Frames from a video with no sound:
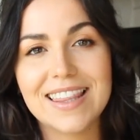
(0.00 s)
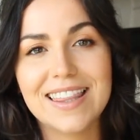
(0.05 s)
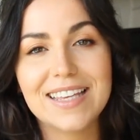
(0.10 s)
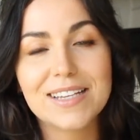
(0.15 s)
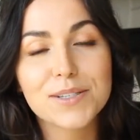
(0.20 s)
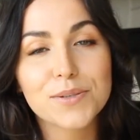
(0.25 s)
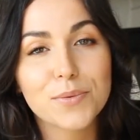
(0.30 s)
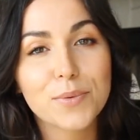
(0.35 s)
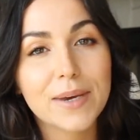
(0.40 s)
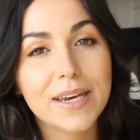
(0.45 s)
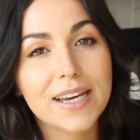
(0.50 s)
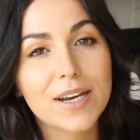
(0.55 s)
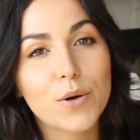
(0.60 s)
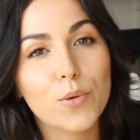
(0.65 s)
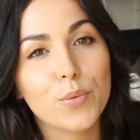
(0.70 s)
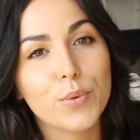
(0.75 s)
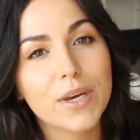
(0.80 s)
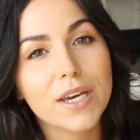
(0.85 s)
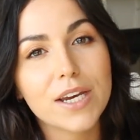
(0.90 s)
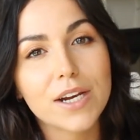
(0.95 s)
This week,
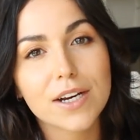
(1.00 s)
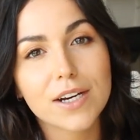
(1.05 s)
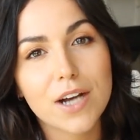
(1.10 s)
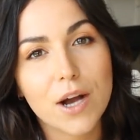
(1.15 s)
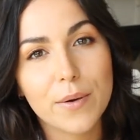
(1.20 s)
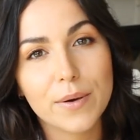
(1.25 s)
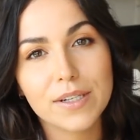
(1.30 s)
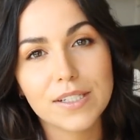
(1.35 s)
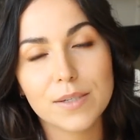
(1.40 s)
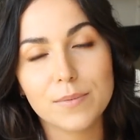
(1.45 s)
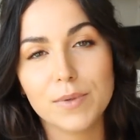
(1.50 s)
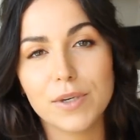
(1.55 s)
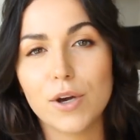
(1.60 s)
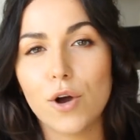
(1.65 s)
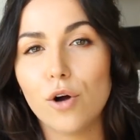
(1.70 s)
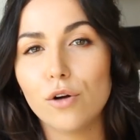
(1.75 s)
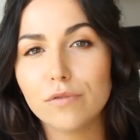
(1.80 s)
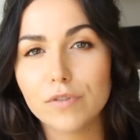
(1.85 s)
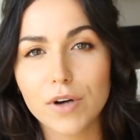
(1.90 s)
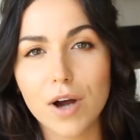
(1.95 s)
we are going to be
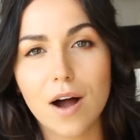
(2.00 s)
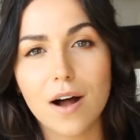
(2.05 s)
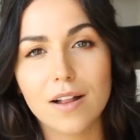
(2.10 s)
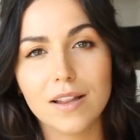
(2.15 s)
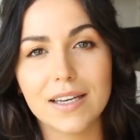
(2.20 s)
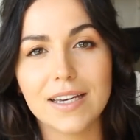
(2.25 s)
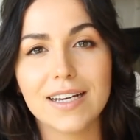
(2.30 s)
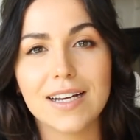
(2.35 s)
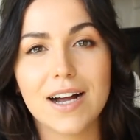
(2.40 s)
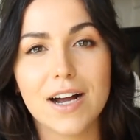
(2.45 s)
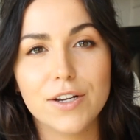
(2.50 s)
overhauling